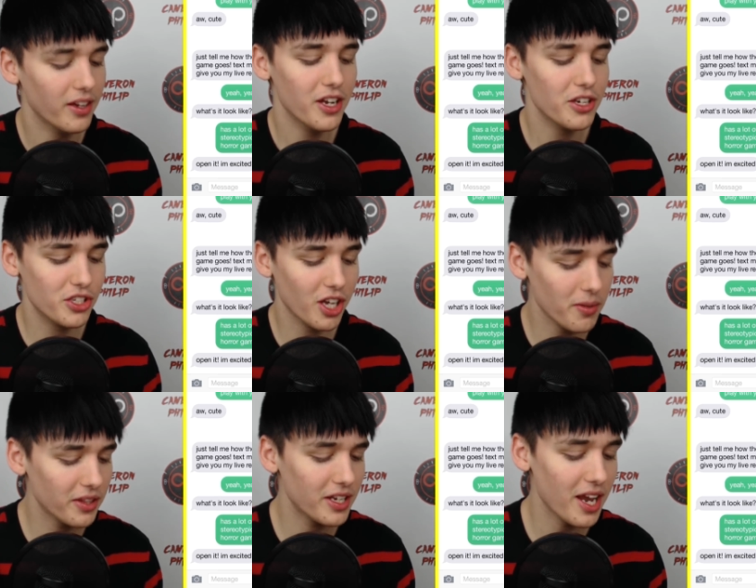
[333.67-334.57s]
Just tell me
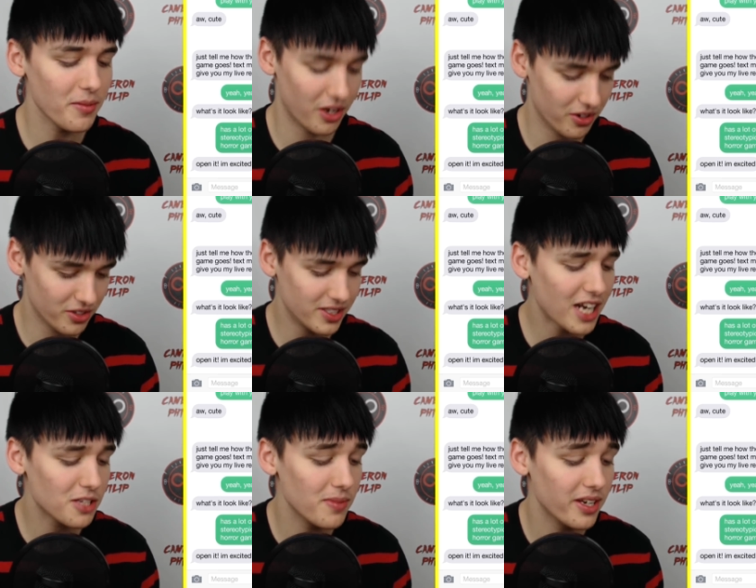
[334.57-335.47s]
how the game goes.
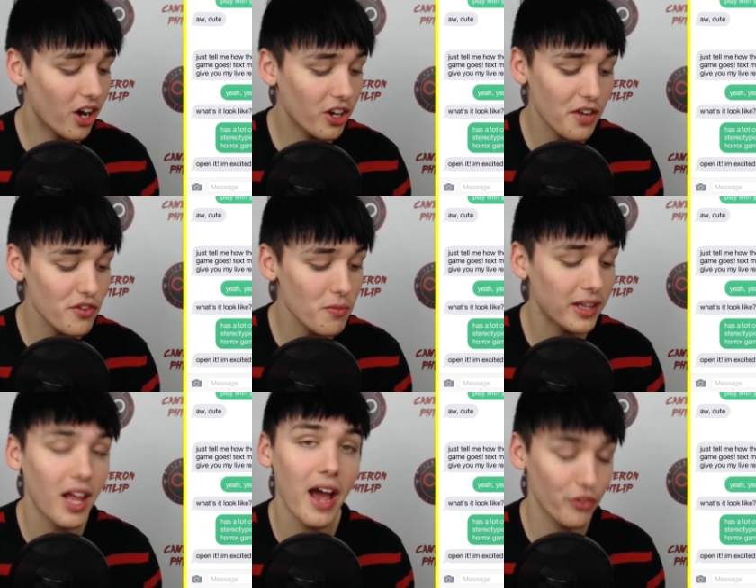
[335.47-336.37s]
Text me. I'll give you my
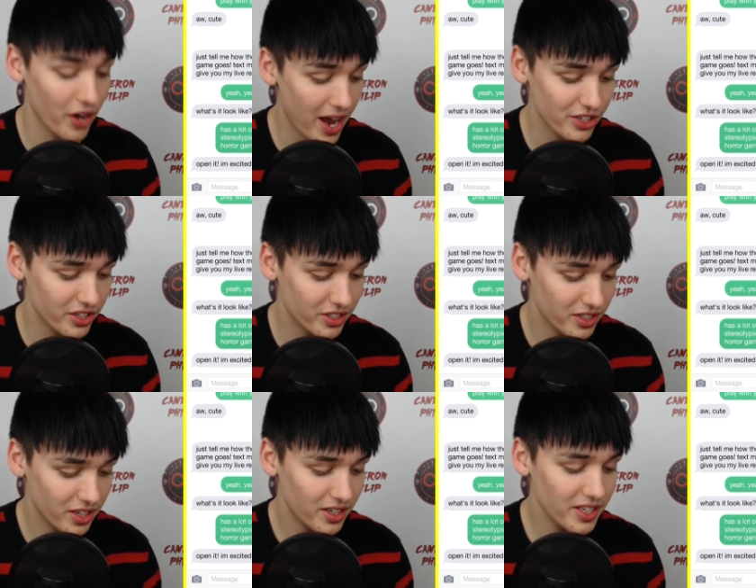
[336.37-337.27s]
live reaction.
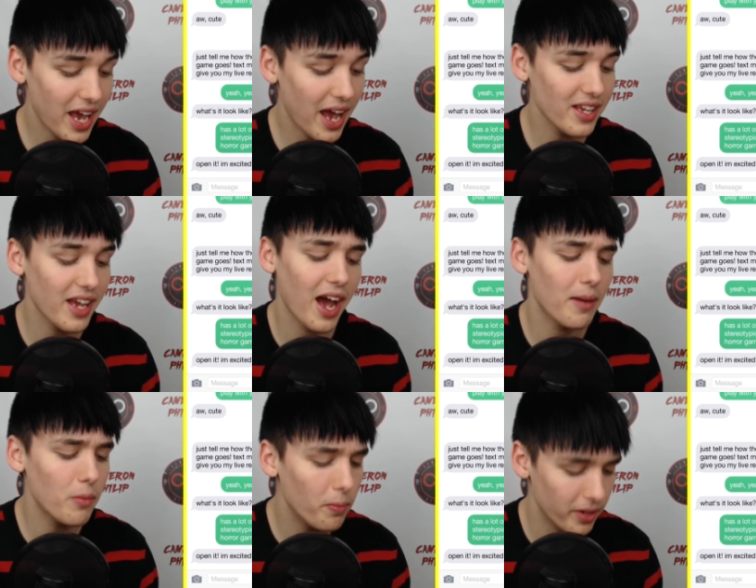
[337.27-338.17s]
Yeah, yeah,
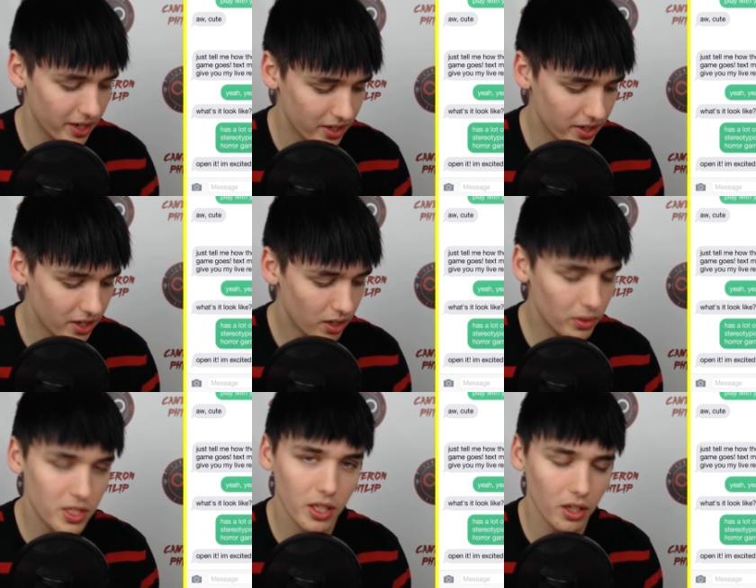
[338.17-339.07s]
I'm opening it.
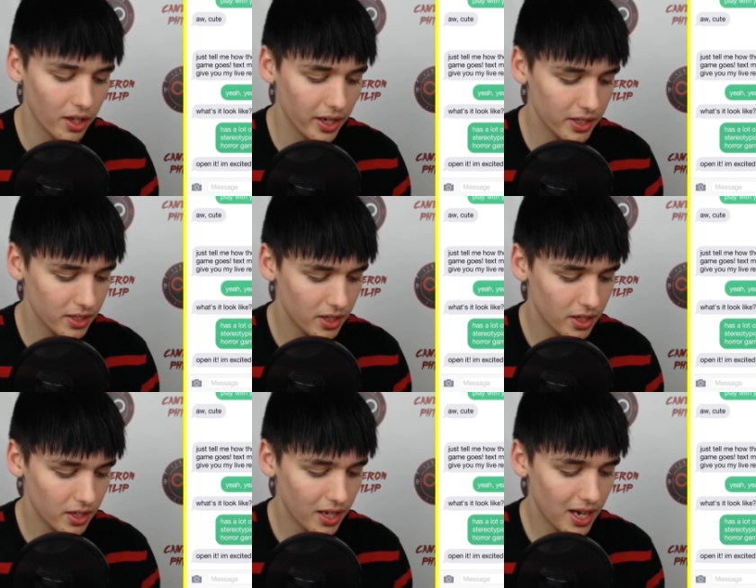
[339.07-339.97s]
What's it look like?
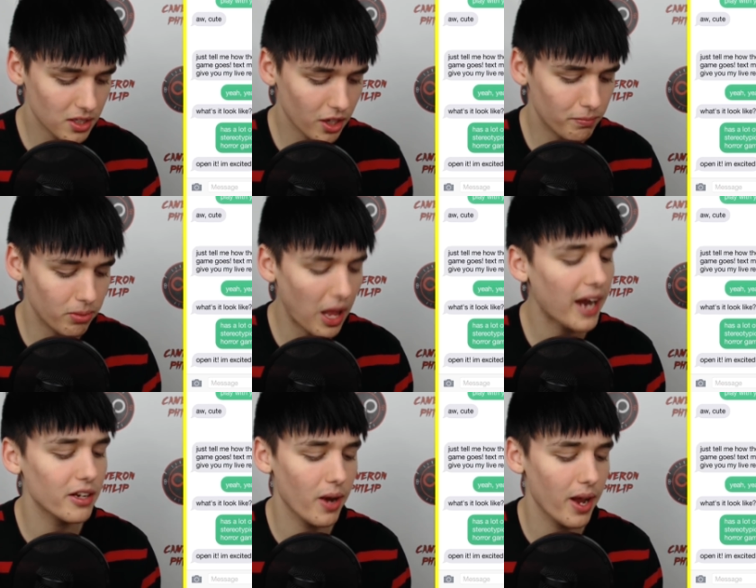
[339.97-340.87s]
Has a lot of
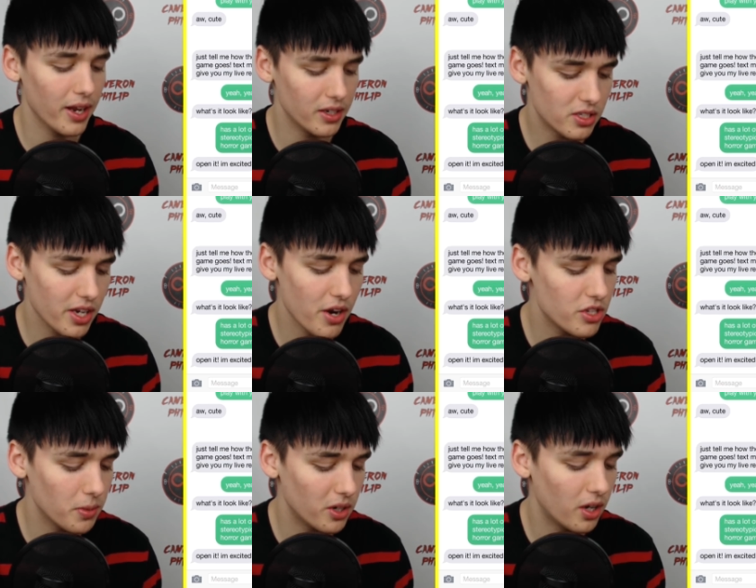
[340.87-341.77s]
black and red.
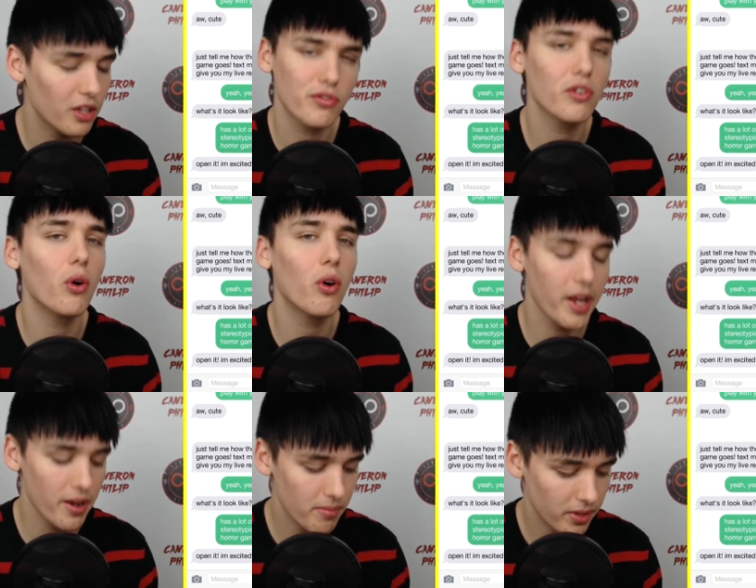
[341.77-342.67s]
Stereotypical colors for a horror
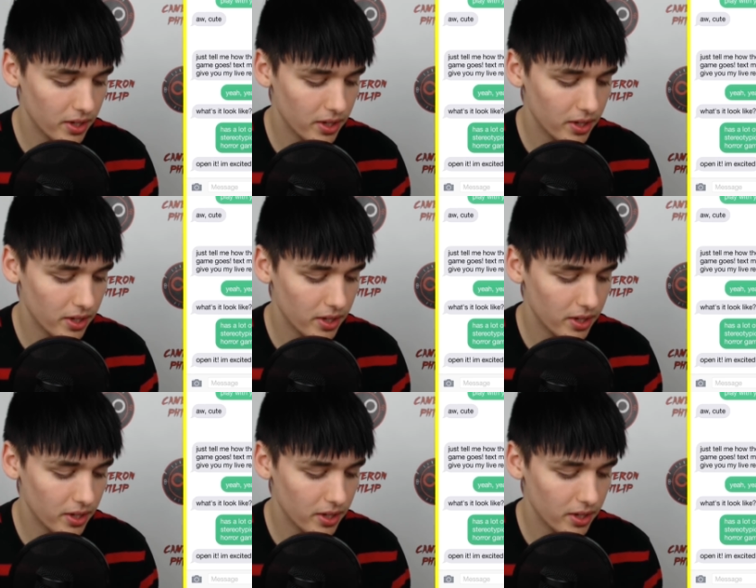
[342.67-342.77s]
game.